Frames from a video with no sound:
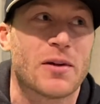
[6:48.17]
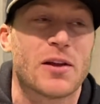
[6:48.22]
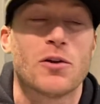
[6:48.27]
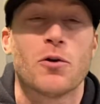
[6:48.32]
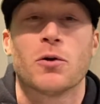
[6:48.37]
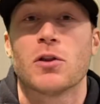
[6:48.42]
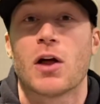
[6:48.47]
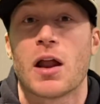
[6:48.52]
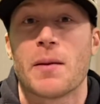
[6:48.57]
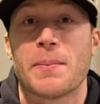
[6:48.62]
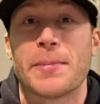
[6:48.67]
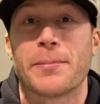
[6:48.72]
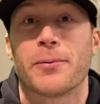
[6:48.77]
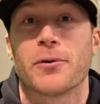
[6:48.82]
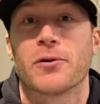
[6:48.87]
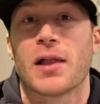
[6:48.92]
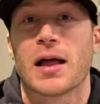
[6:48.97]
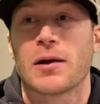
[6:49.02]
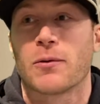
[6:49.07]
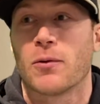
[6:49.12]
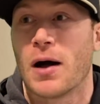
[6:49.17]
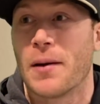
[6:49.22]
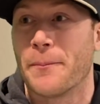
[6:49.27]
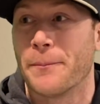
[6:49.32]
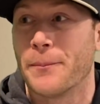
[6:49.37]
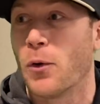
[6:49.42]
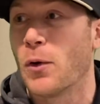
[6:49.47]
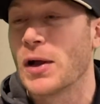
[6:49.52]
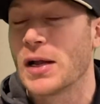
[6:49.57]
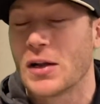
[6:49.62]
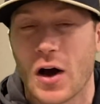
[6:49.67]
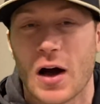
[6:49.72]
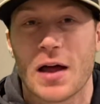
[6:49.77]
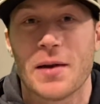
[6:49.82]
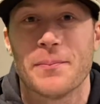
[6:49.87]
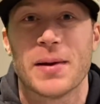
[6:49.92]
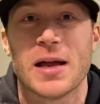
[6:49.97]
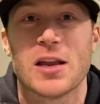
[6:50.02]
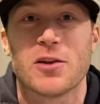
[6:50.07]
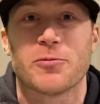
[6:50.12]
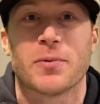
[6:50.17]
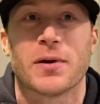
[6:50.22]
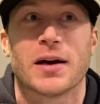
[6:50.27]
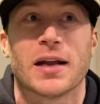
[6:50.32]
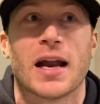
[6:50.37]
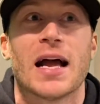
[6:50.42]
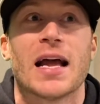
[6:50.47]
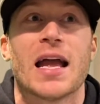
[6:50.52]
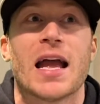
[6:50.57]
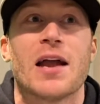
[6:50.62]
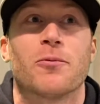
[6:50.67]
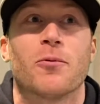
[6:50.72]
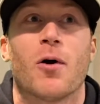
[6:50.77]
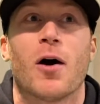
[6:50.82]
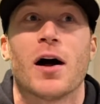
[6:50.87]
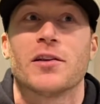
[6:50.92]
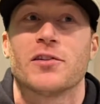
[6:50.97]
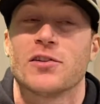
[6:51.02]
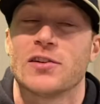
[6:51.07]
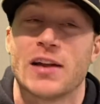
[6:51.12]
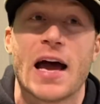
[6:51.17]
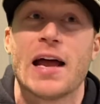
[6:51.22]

I know a lot of people are like, well, I'm boycotting baseball and I ain't watching.